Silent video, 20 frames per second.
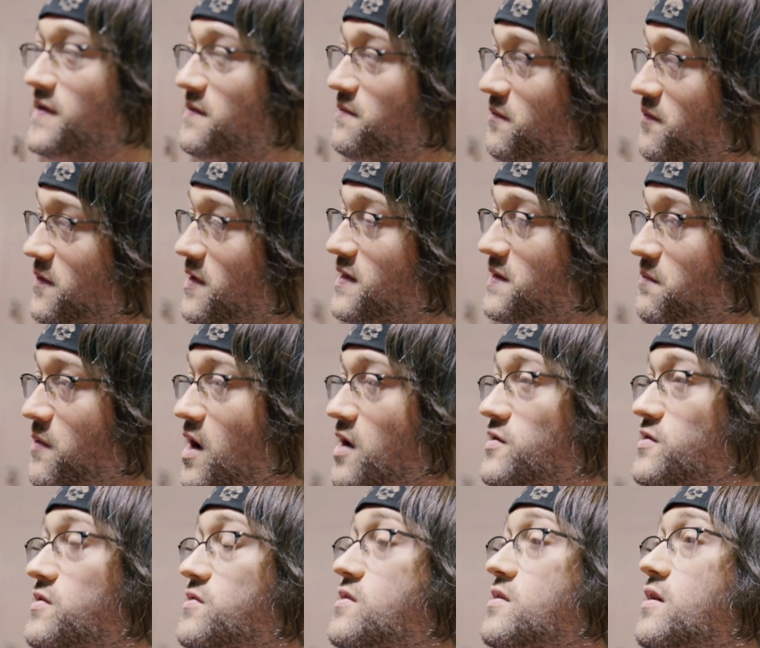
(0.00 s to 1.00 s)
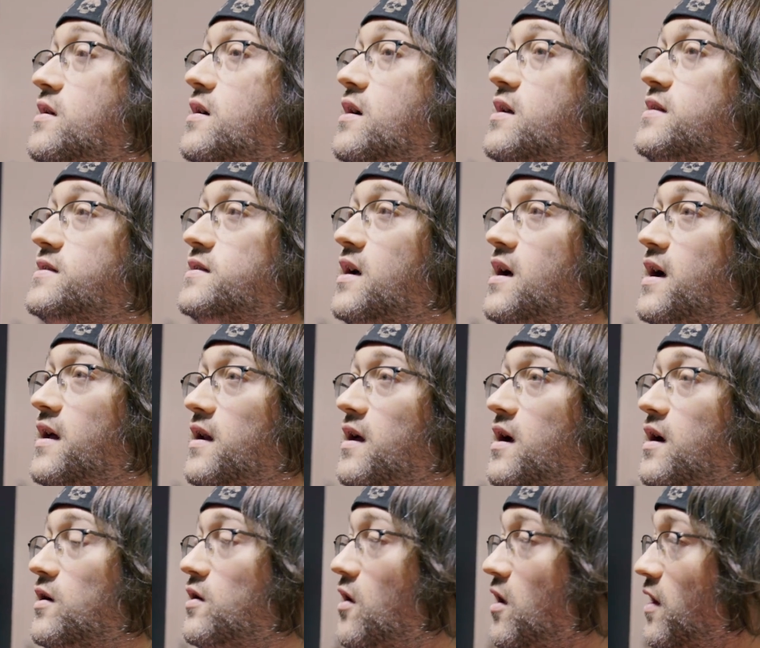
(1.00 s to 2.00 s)
this this monster that's got
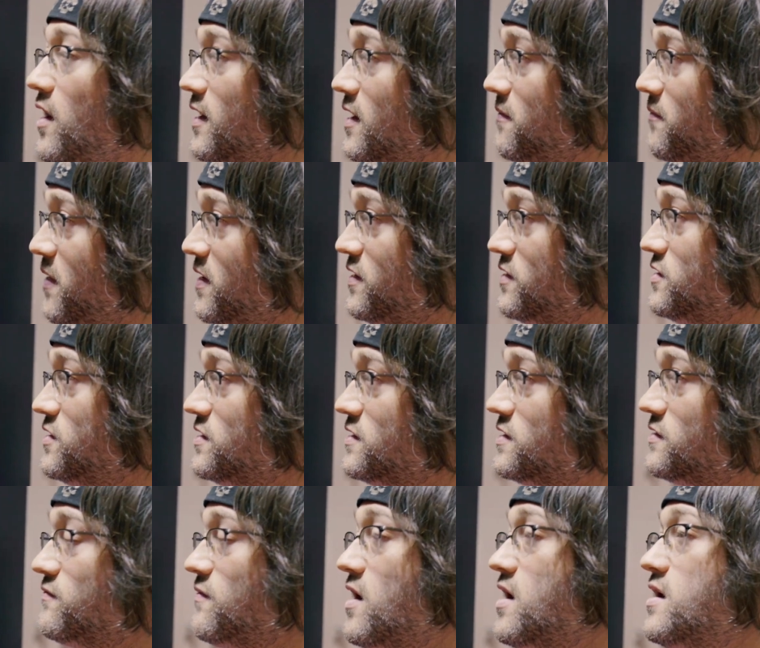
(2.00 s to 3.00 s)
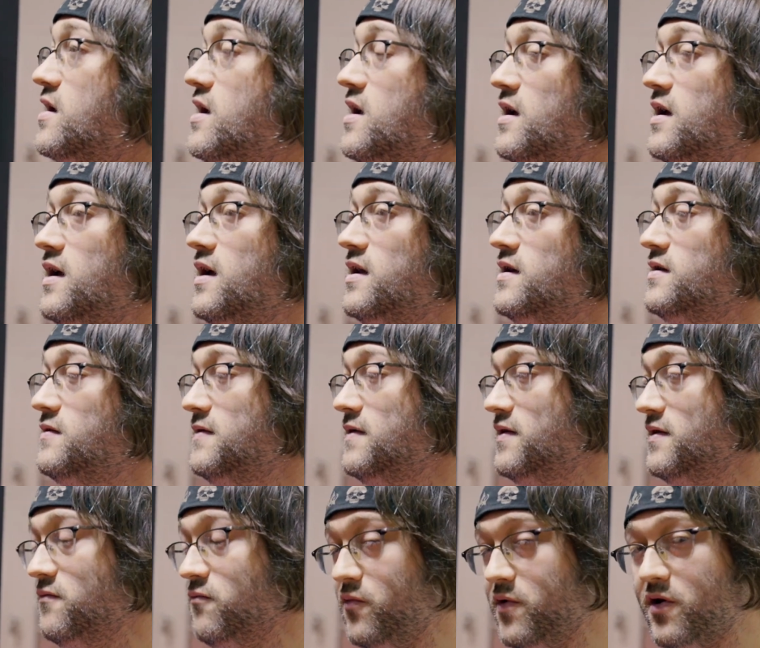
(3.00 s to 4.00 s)
uh, claw-like appendages, right? It,
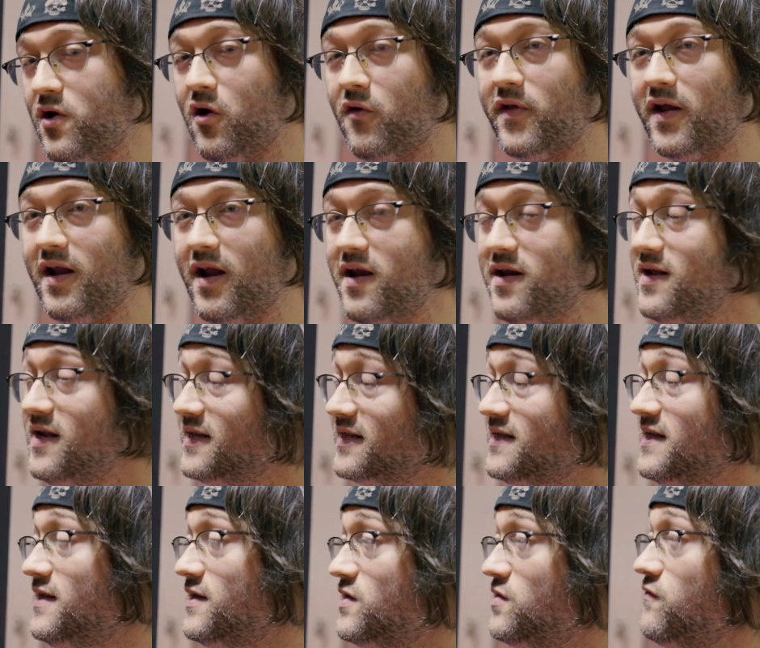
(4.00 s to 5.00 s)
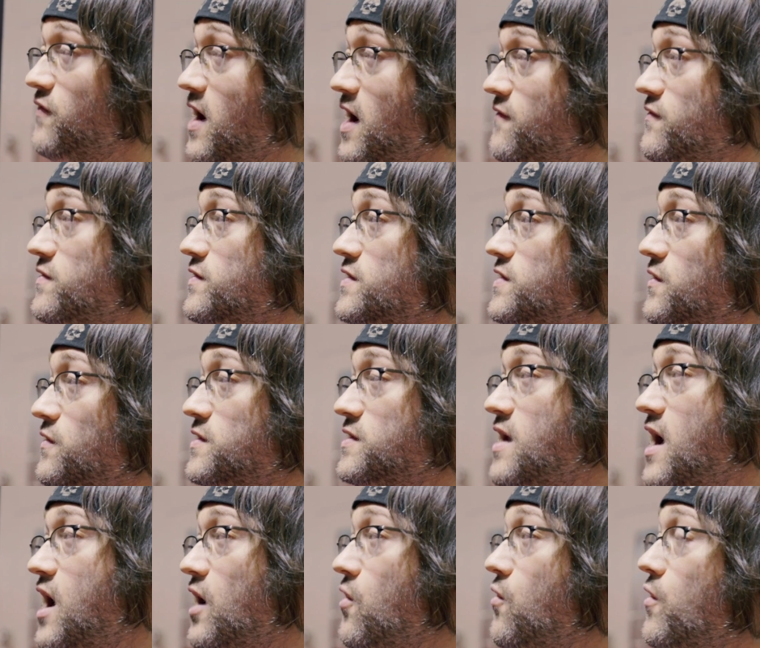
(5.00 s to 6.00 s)
we know that it needs to eat survivors, so it's
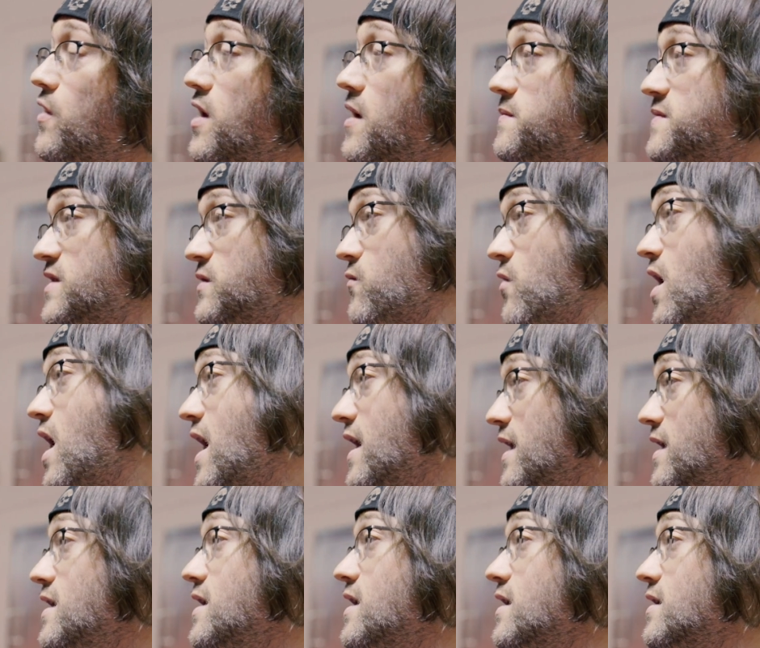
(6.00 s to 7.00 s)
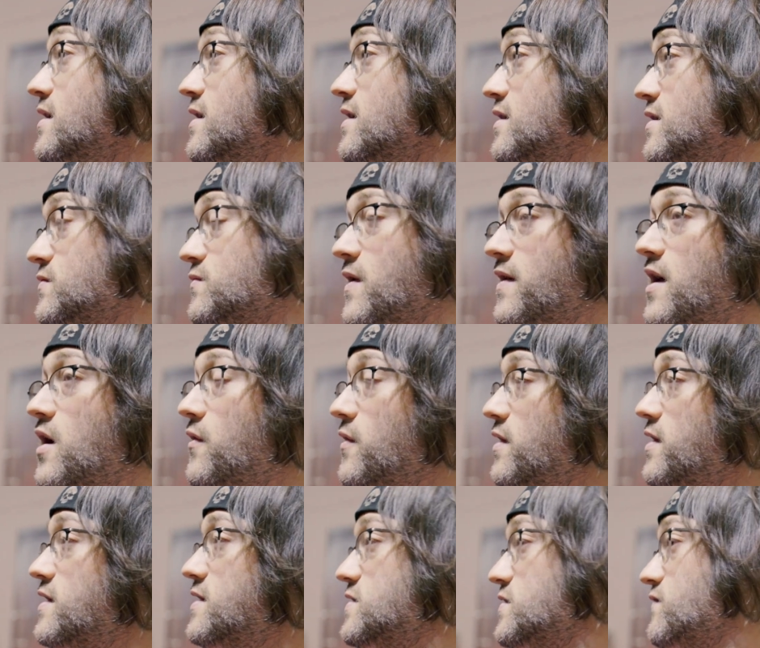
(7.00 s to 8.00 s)
not going up somewhere high to eat. That's why the hell
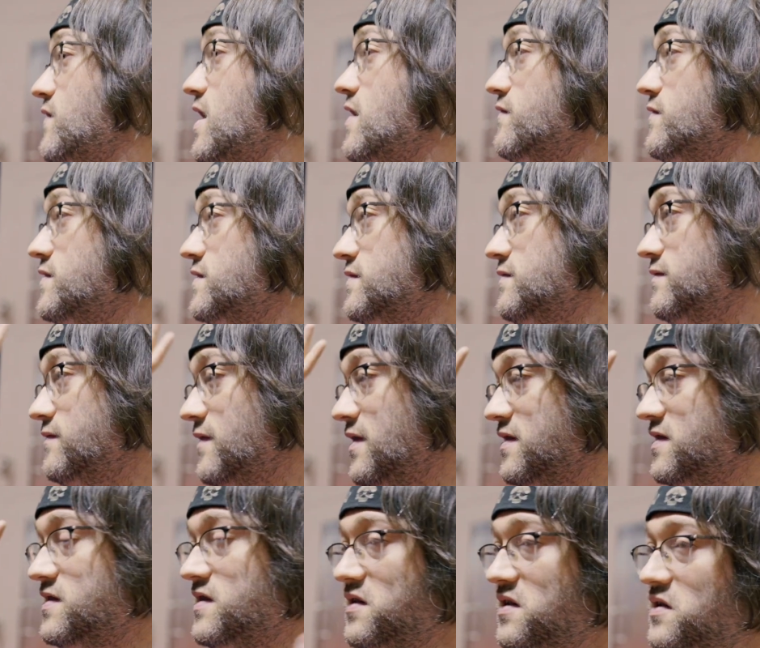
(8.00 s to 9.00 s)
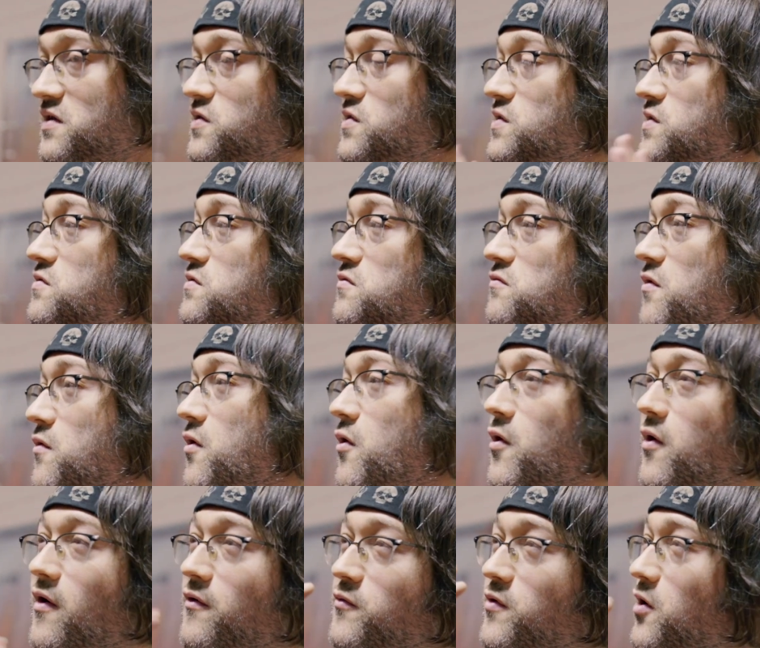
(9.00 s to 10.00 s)
it needs survivors. Let's we
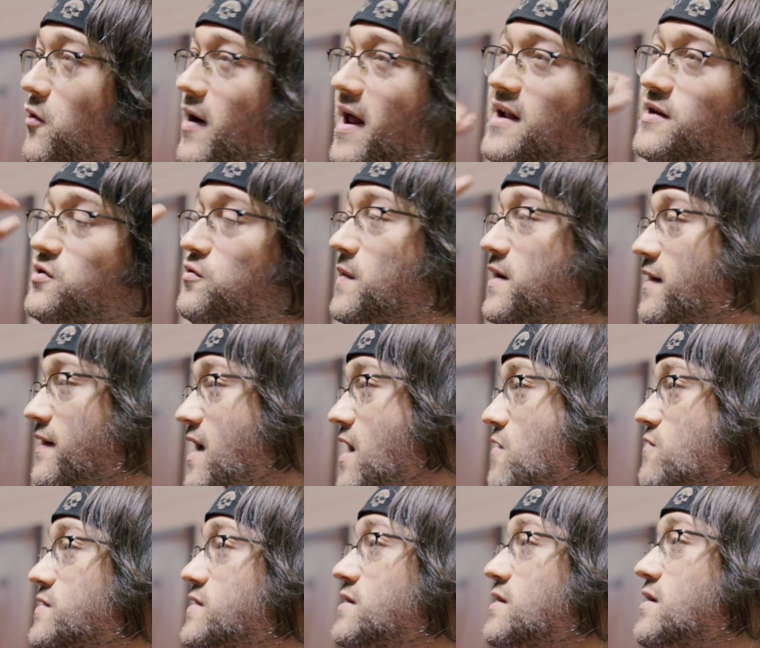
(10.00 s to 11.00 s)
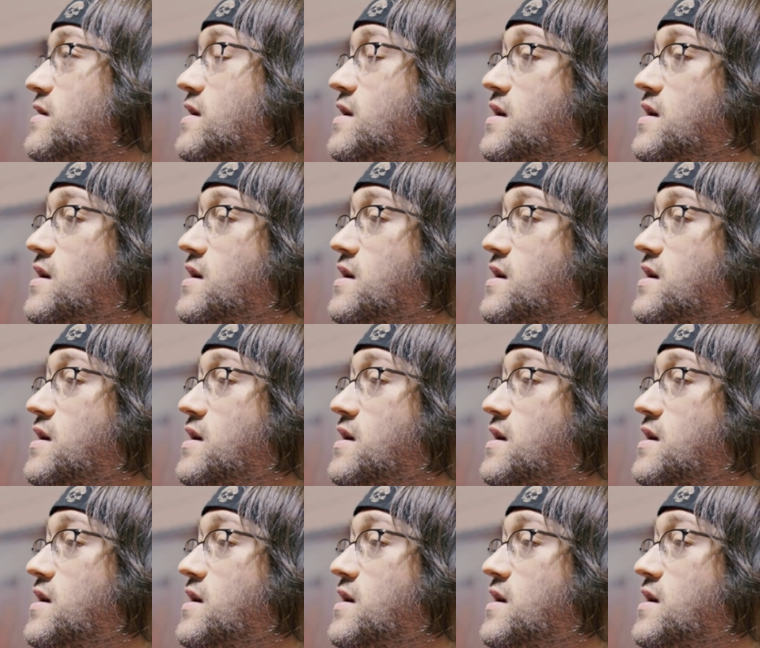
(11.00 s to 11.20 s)
don't we don't add too many layers.